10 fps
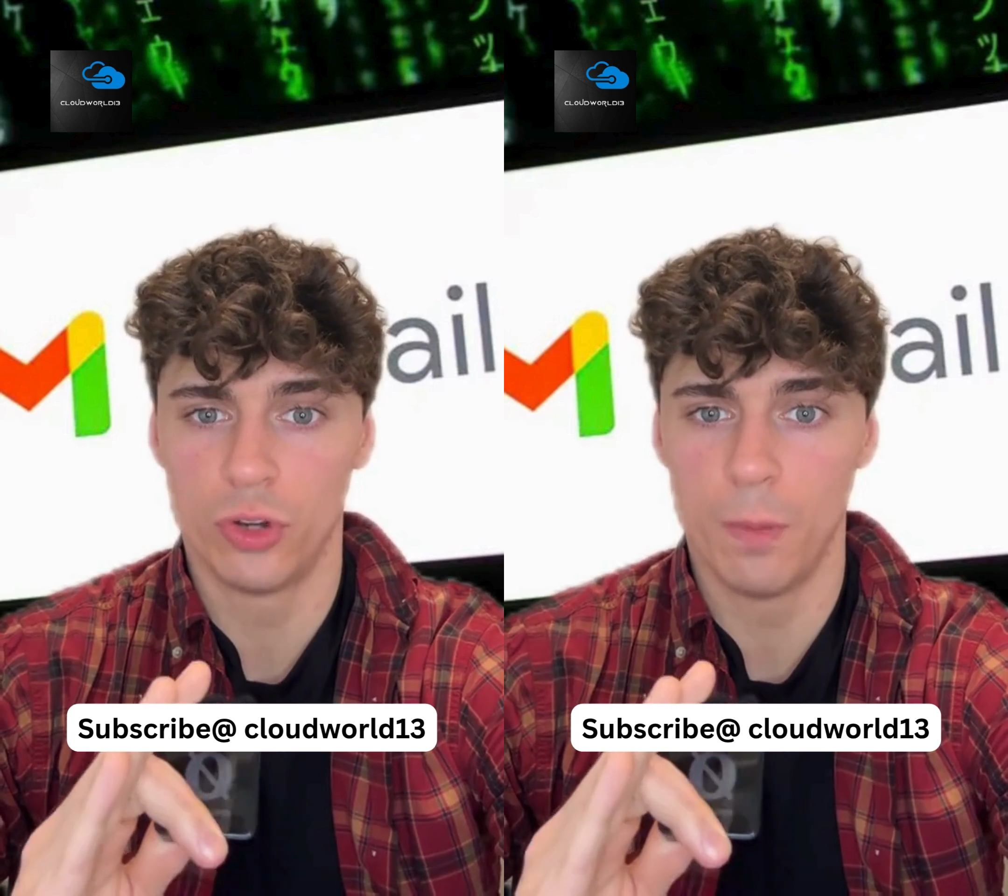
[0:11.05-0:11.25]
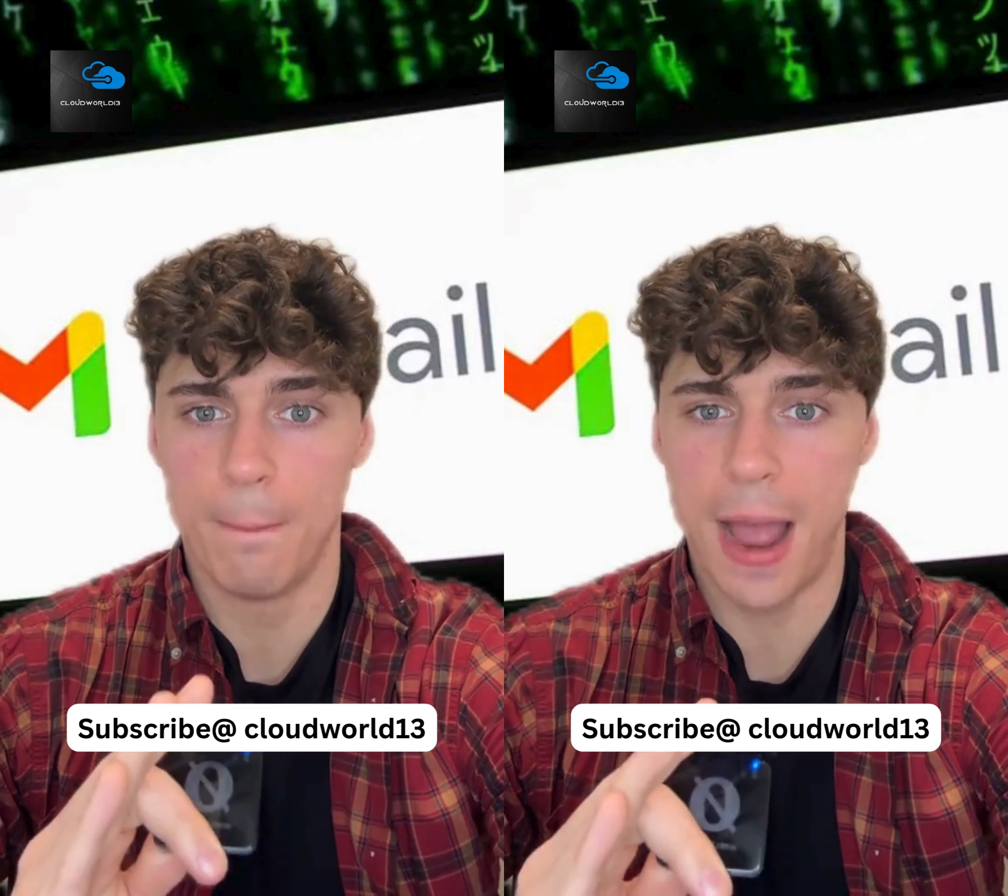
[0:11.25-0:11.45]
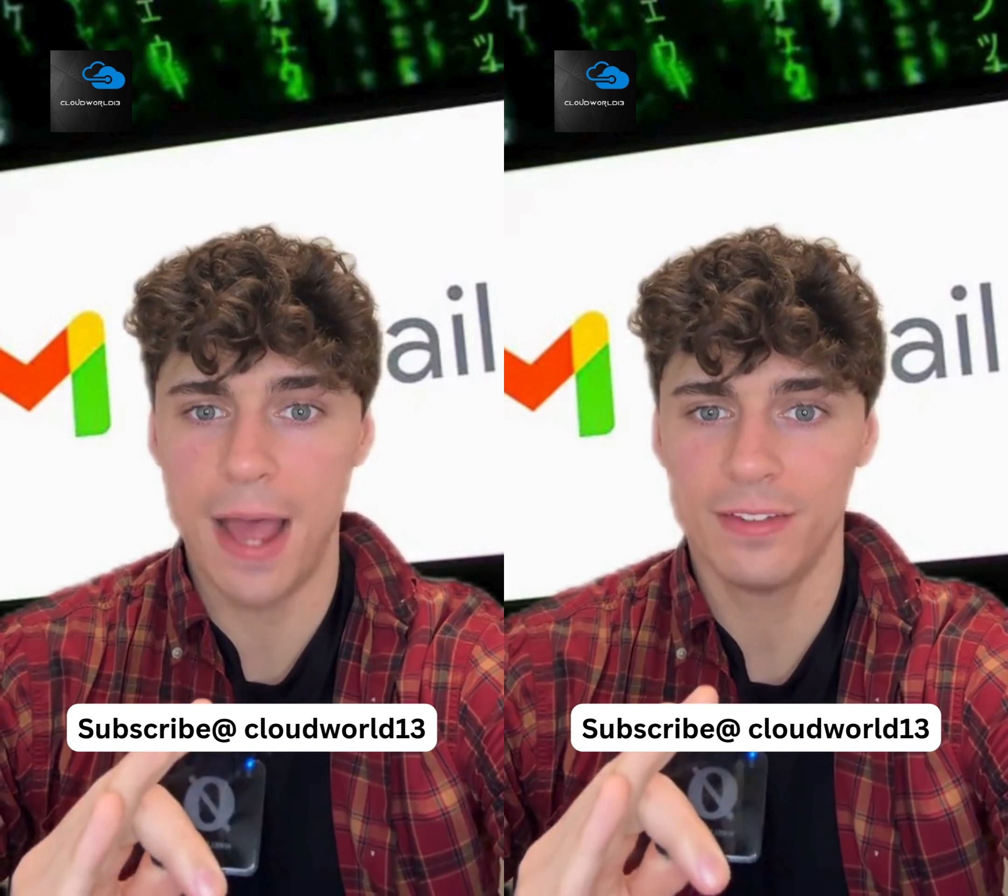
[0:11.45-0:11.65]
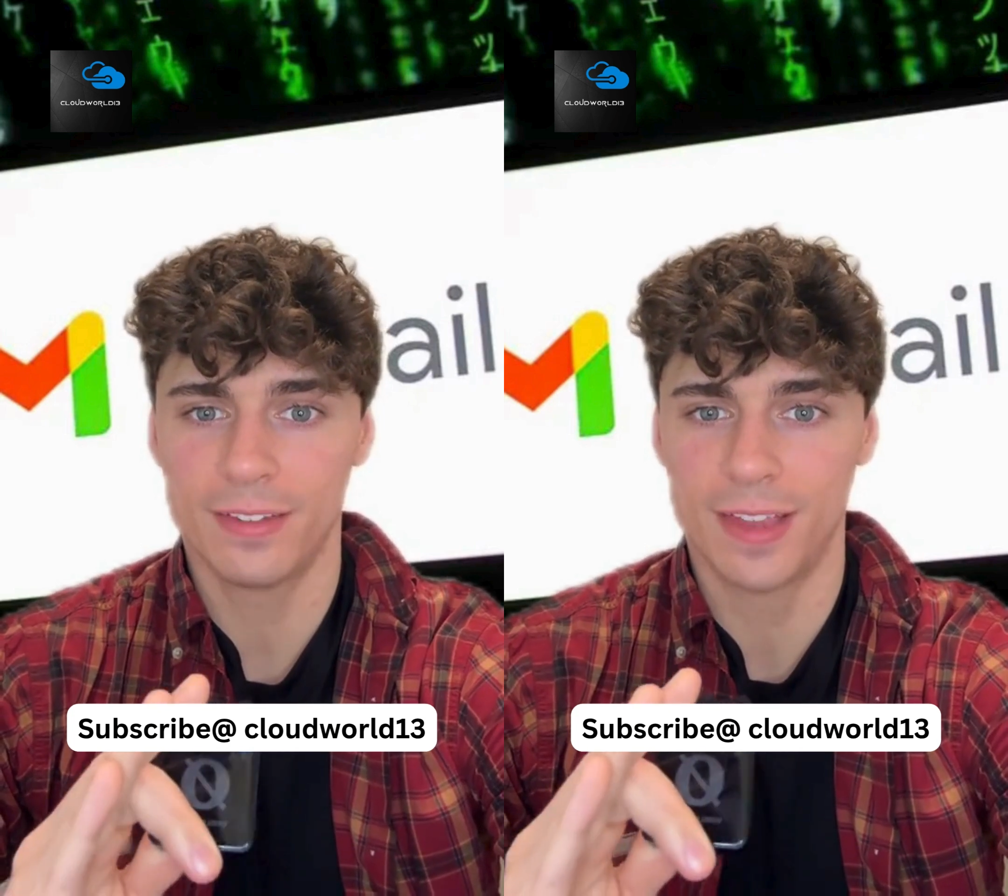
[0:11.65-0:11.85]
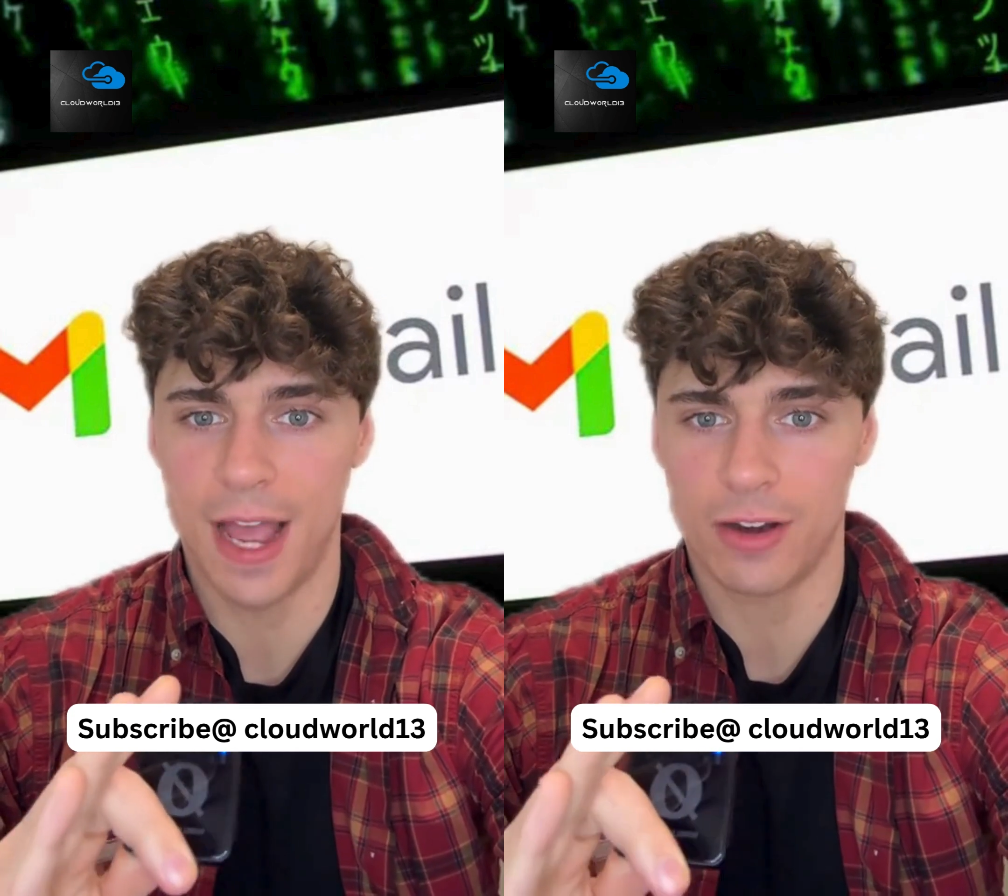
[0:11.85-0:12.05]
to
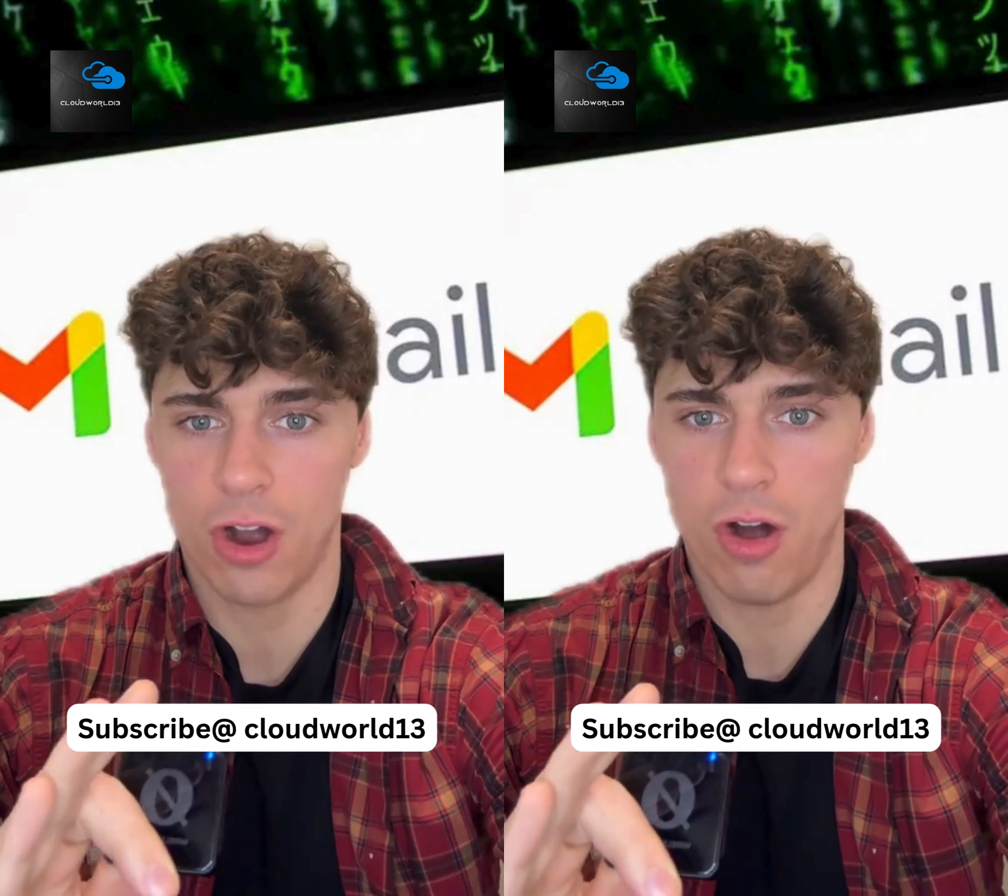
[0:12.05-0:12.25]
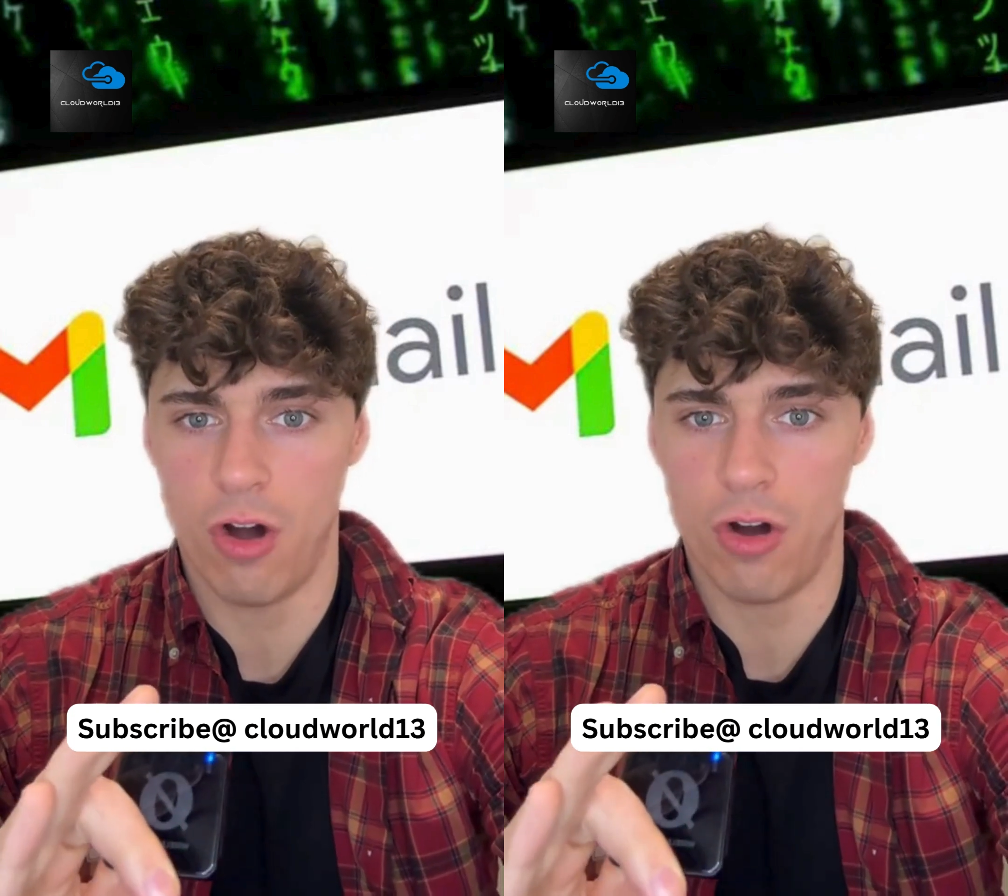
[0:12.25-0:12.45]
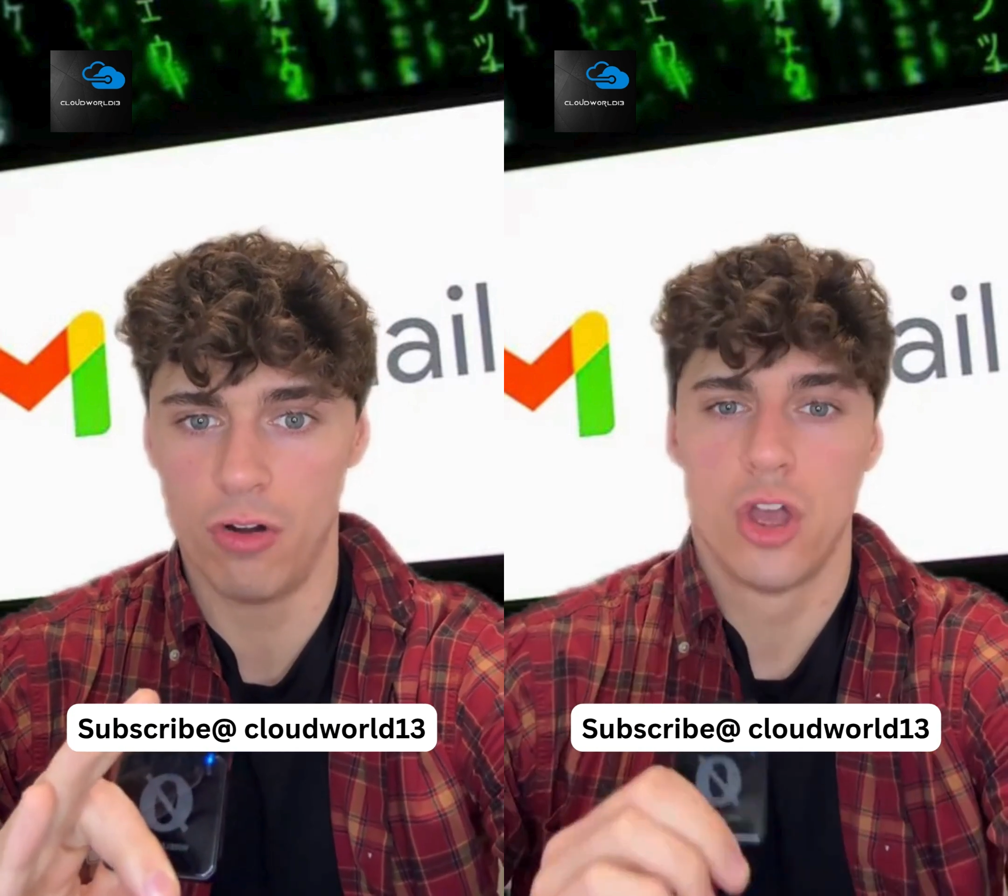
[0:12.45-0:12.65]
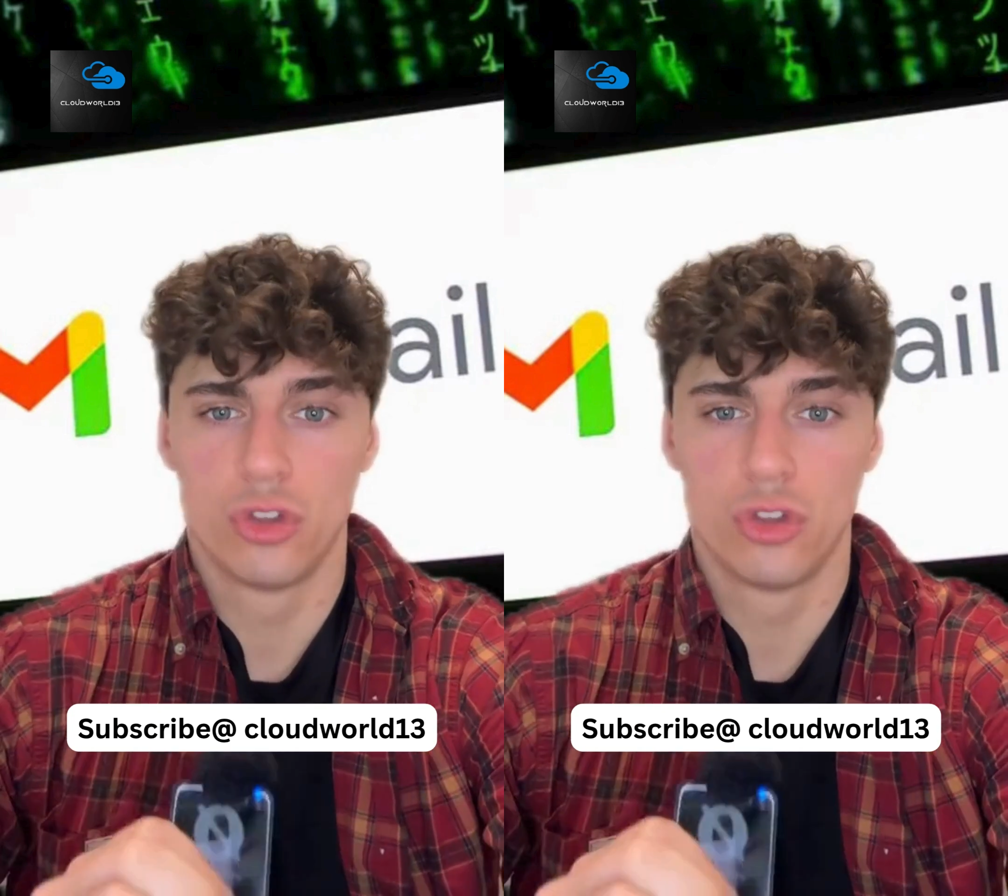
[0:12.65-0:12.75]
mask that call.